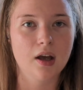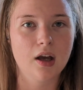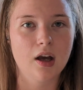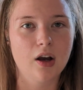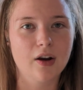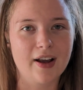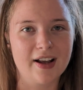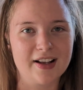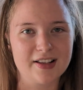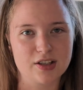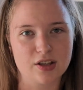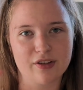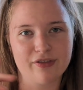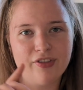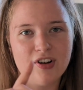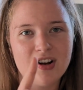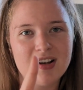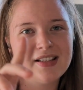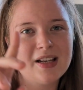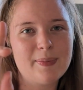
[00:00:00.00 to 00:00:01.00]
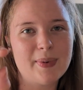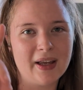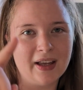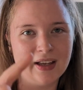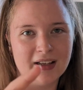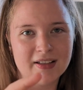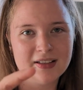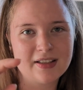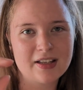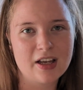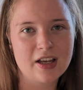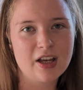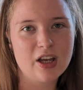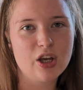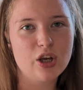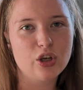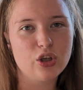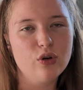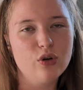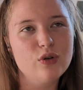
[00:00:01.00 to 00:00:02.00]
Okay, so the first tip is
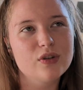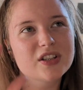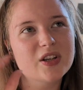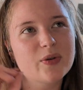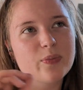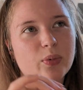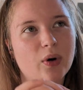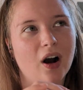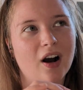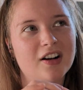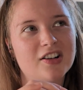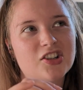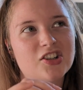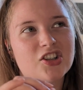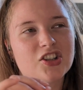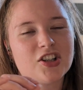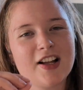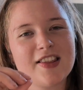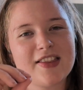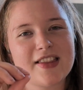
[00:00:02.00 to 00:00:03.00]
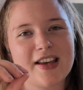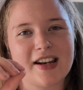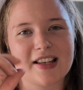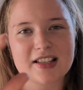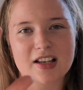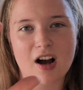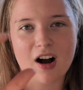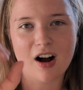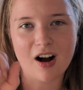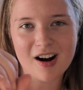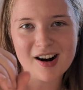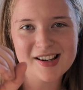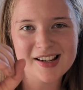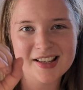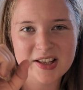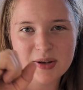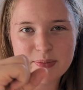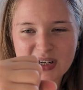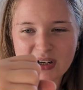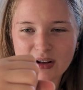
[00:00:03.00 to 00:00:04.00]
use a brush that is hard in the
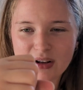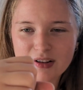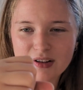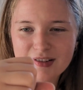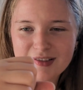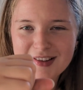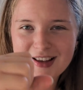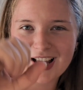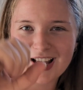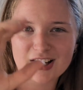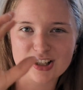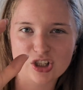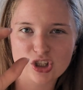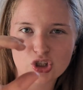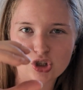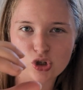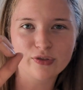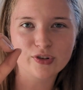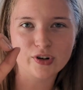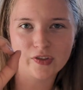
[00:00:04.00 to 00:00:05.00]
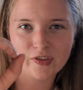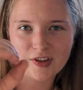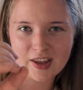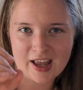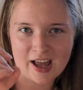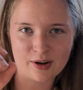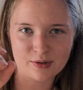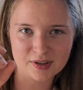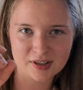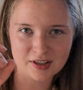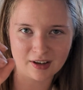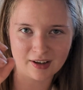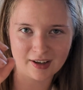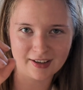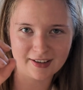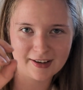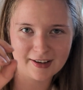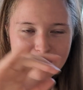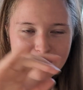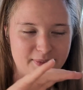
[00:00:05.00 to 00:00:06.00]
middle and soft on the outside.
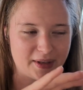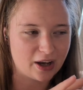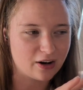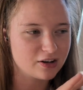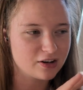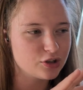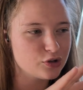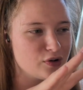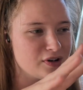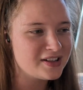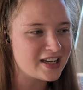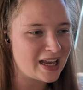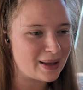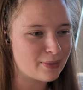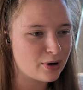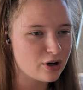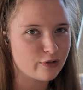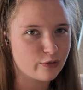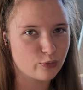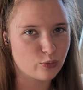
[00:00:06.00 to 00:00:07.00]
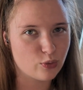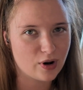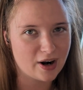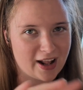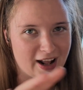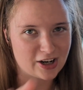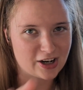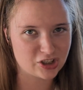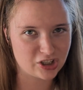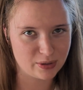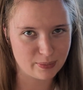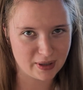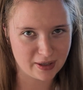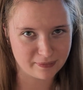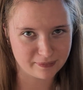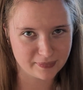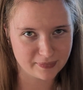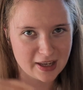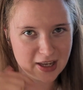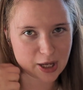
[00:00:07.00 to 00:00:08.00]
Now I'm going to do a demo of what I actually mean,
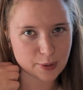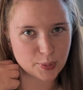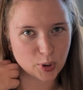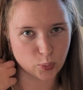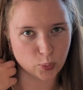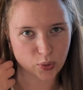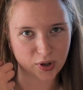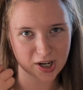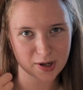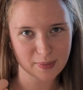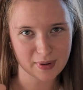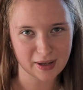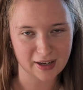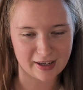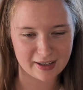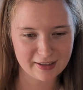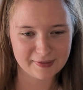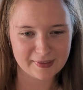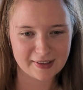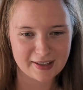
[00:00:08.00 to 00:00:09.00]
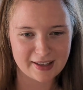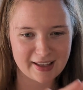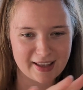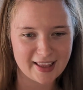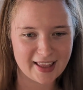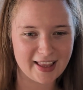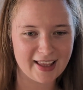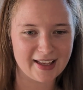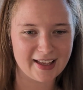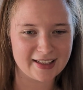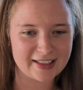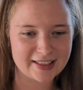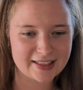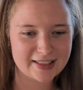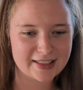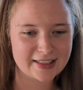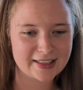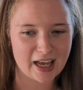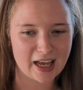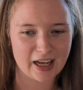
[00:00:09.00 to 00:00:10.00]
but what I mean
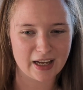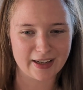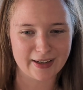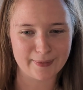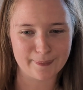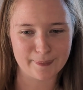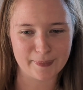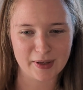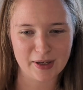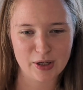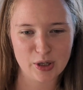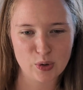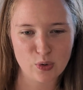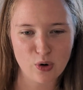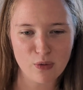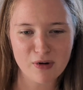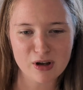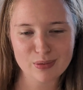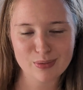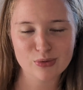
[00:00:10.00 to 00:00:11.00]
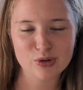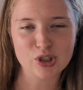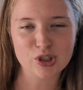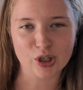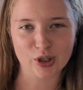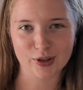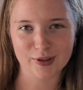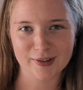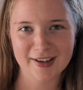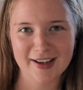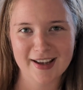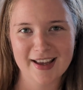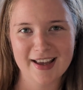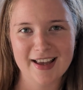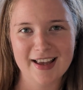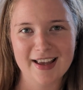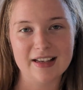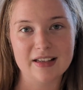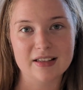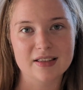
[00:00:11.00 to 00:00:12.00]
is what most people do
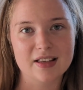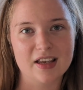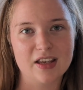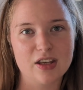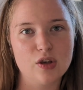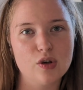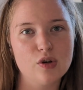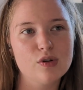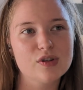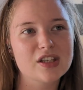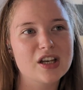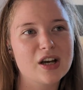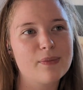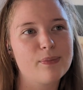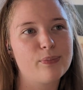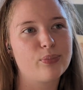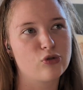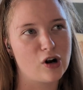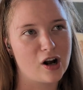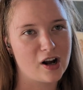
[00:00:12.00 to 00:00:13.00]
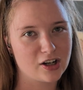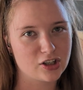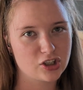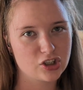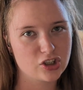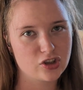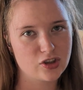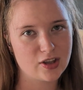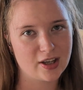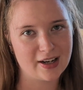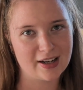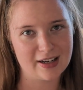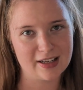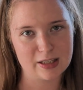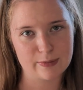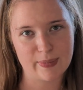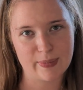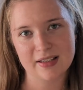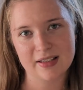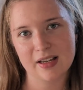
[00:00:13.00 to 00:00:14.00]
is they use a brush that is
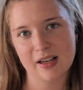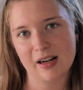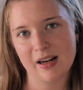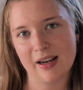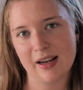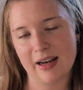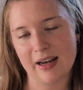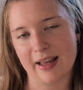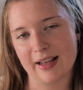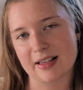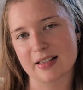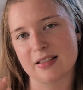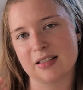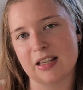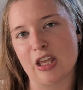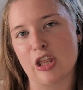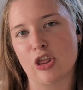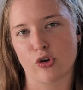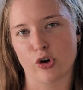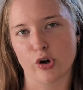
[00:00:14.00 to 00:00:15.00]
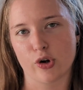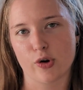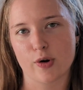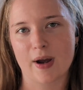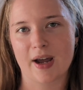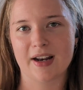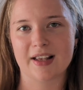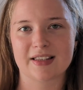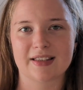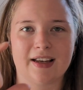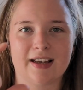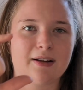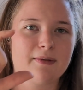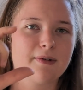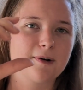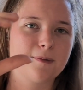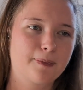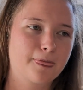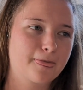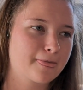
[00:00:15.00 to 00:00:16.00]
basically like see-through, and it's like,
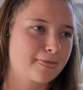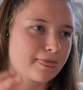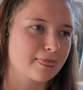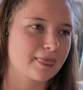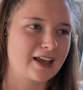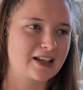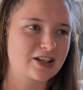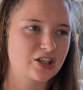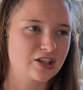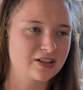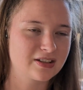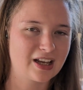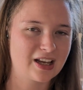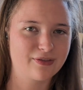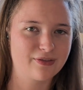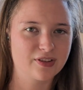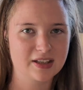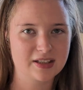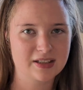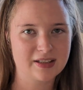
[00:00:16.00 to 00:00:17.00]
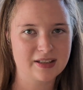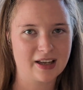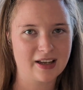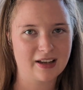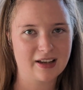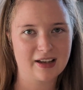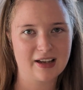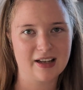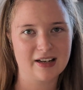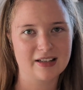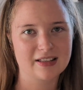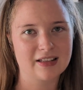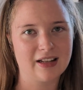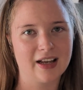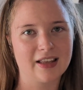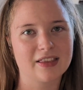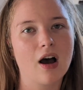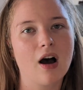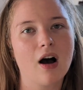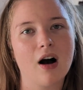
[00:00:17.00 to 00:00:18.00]
let's just say for this sake, it's like the
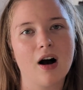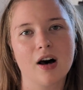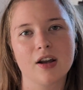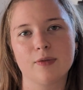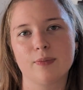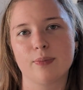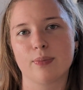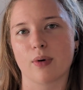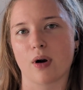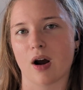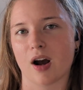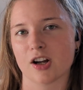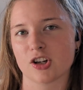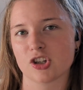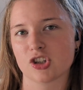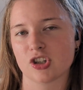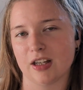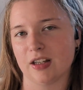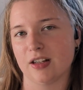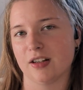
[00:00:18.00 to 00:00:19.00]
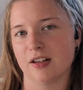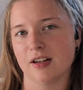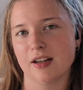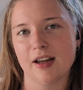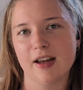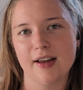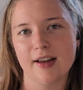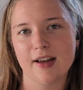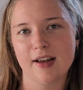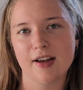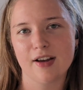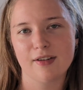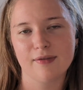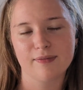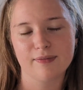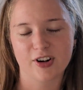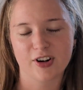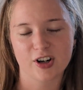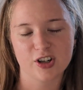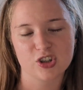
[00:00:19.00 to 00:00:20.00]
hard brush in
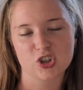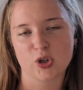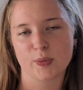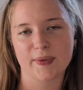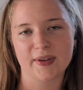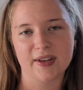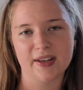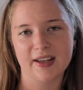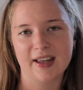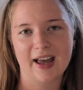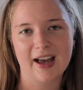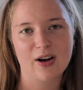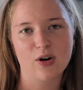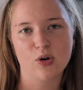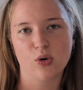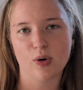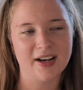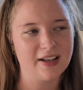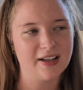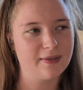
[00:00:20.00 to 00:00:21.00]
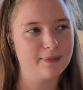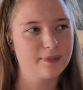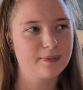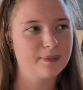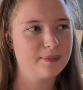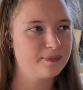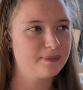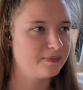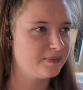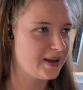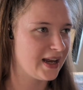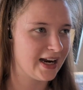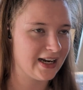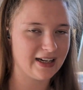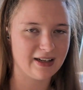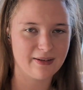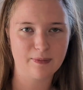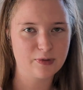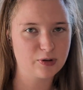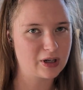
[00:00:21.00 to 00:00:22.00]
Photoshop that you get, or
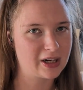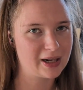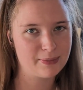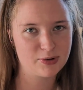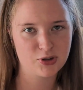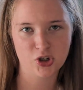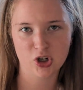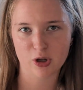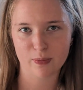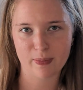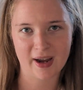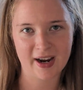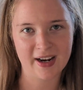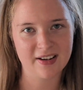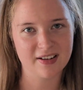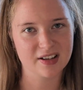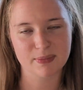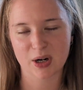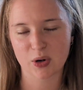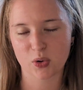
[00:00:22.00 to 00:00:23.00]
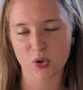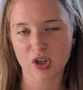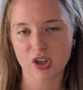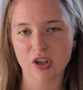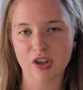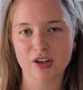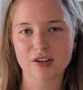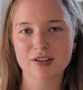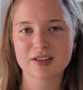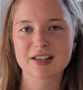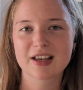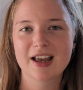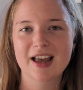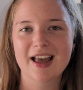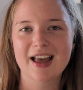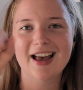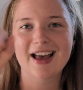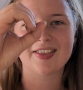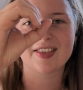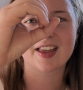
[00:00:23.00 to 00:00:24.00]
any Clip Studio Paint, doesn't matter what you use,
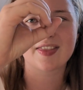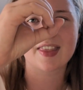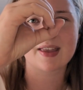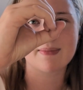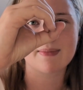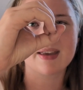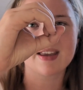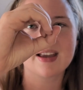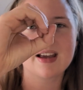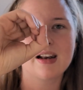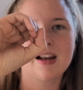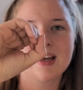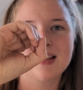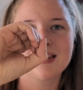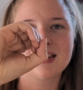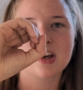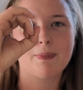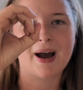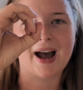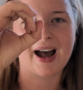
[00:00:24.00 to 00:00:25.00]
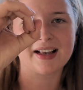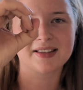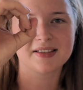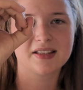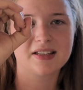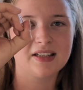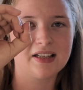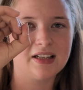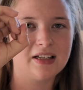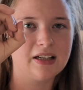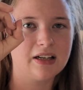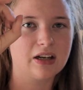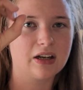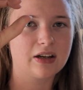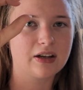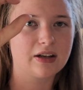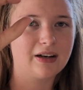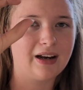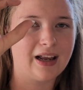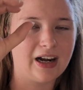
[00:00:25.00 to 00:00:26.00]
and then they make it like the opacity
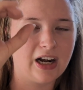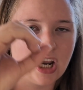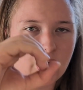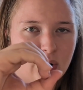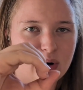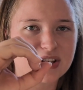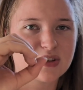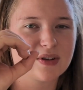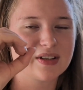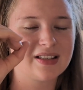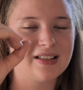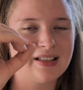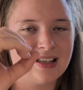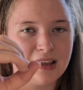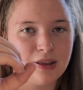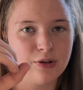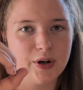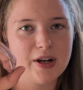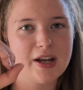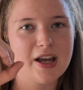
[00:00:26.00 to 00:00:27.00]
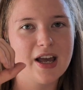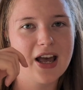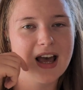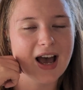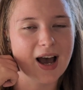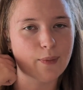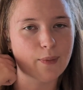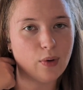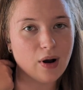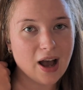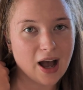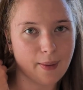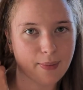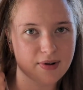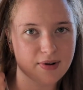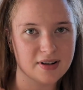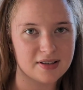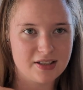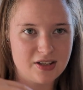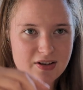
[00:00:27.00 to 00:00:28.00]
like lower, so it's see-through. And what
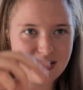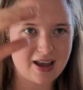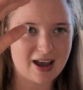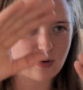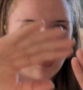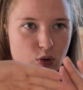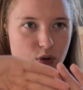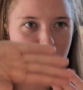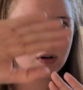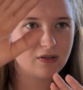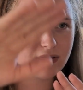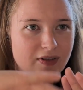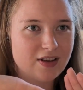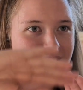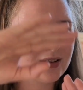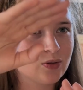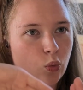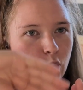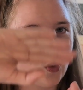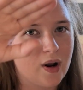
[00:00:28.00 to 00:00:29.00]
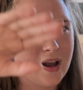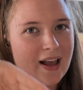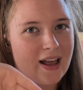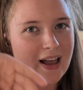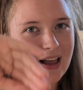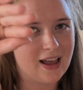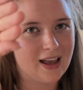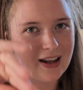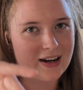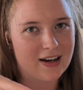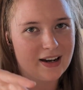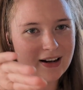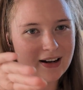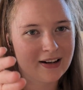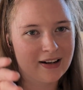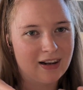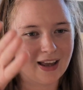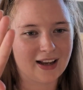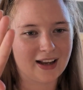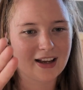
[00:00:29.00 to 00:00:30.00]
happens is you get all of these weird
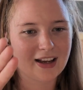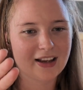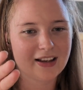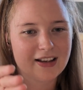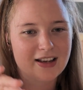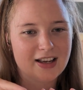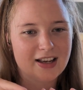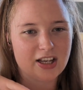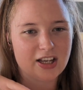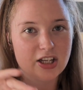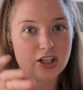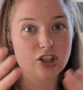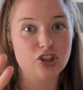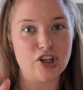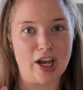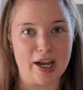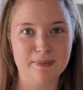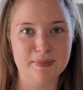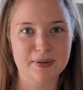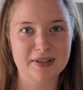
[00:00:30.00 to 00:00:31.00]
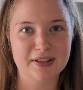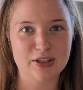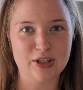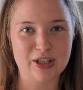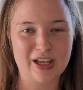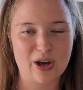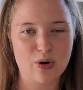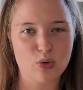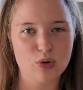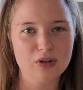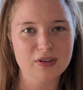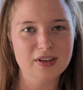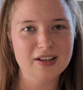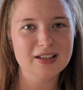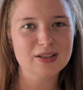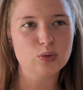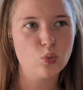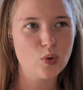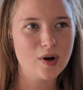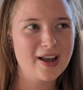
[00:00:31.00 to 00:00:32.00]
like shapes. You get all of these
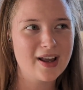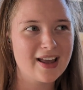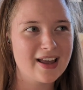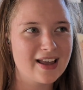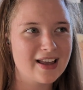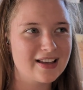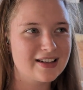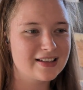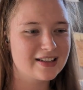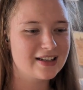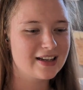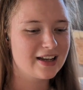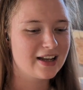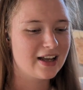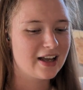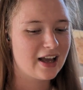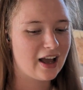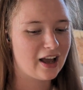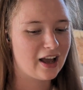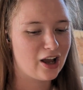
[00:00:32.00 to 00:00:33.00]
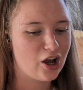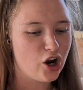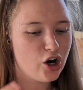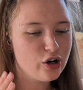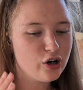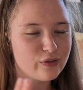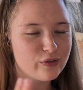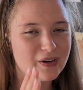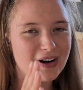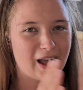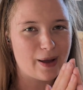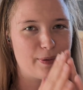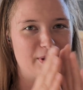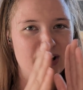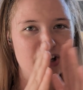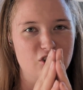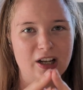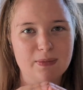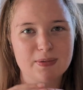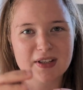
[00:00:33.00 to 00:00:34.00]
weird overlapping
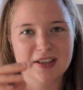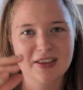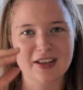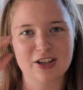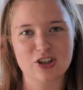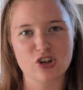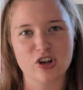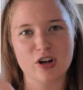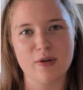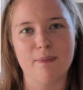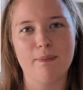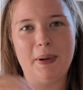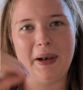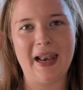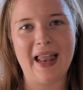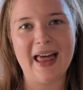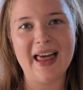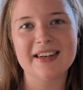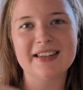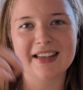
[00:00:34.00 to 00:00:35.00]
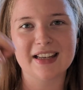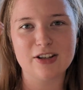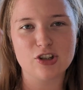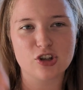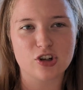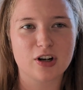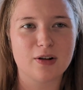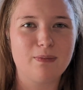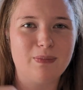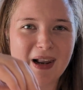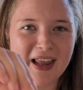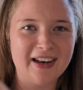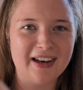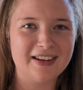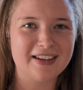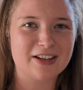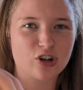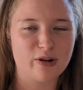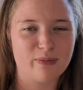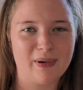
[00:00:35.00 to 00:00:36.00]
shapes, and then trying to blend it, trying to blend it, and
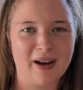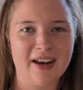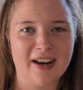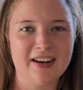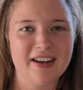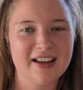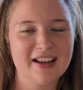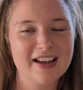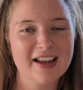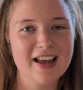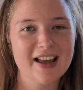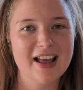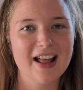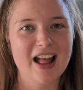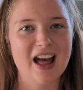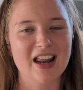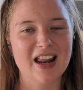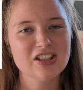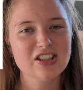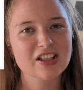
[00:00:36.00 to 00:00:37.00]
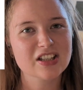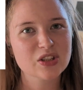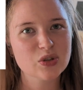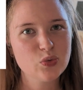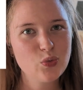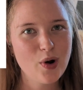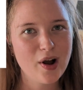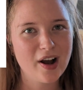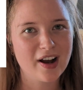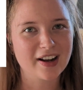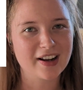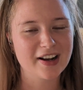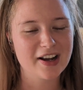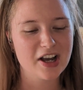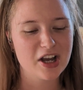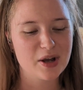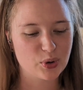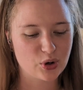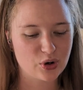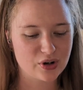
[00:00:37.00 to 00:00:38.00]
trying to blend it, and it just doesn't work
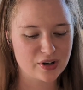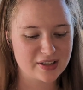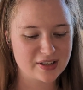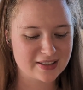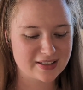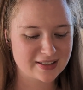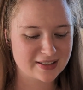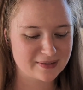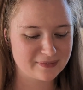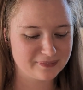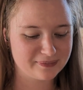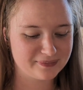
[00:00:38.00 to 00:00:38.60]
because